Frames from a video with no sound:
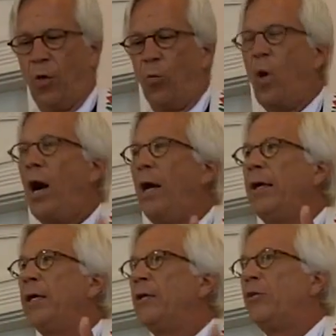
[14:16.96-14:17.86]

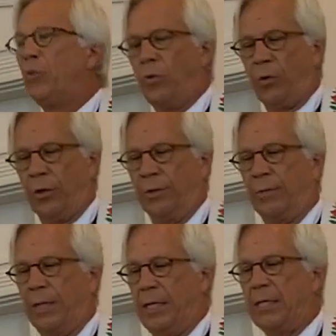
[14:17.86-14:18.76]
Why endure?
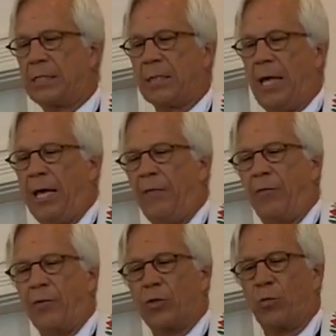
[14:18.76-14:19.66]
His
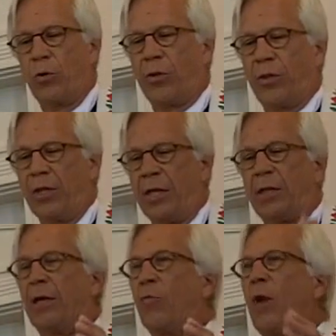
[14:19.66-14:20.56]
life was worth
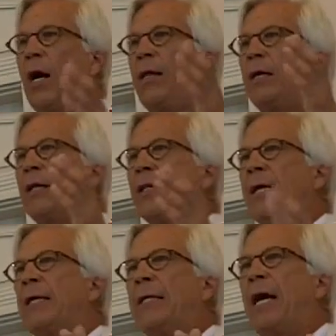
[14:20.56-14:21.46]
nothing. Why not
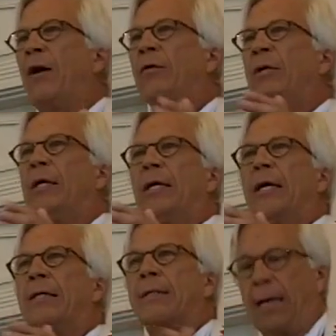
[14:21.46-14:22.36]
lay down
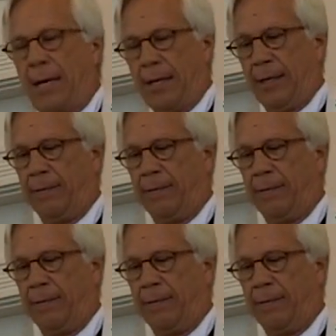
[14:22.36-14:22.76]
and die?